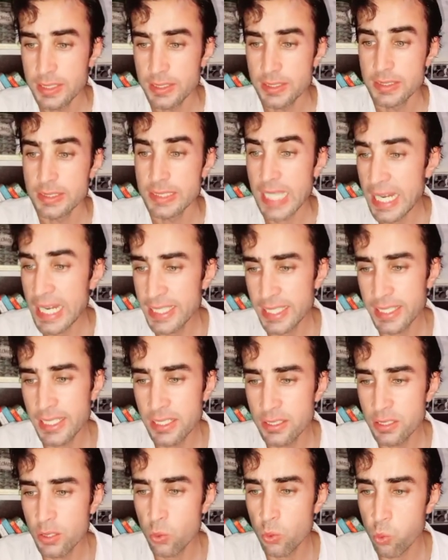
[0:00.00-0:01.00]
That
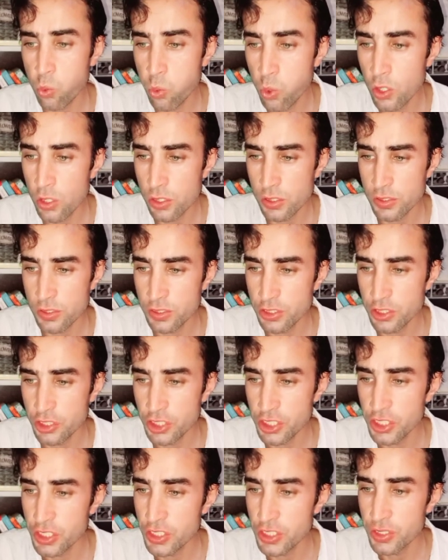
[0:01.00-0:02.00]
another world
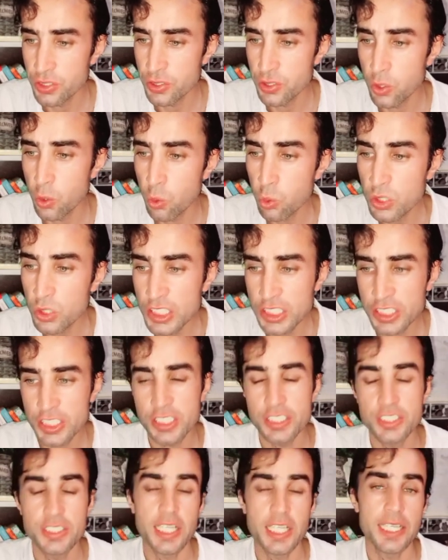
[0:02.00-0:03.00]
she only
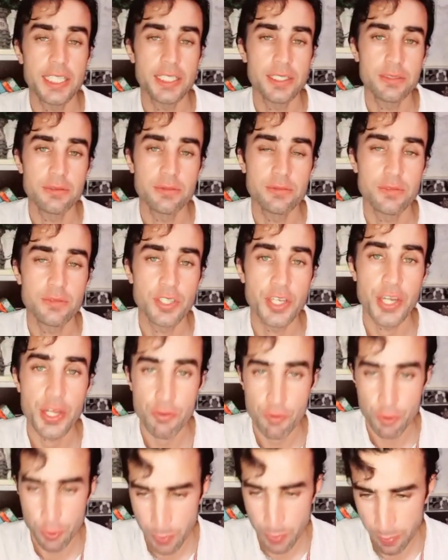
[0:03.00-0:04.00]
sees in
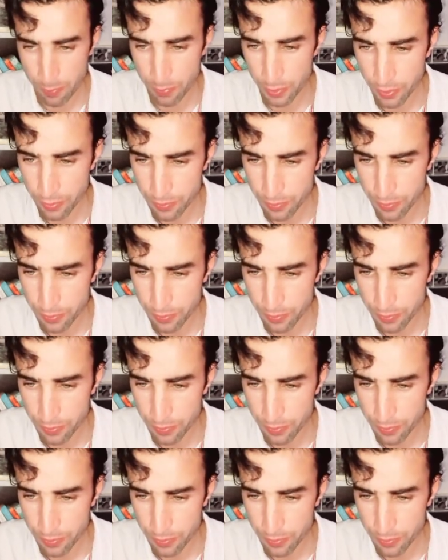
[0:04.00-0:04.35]
newspaper.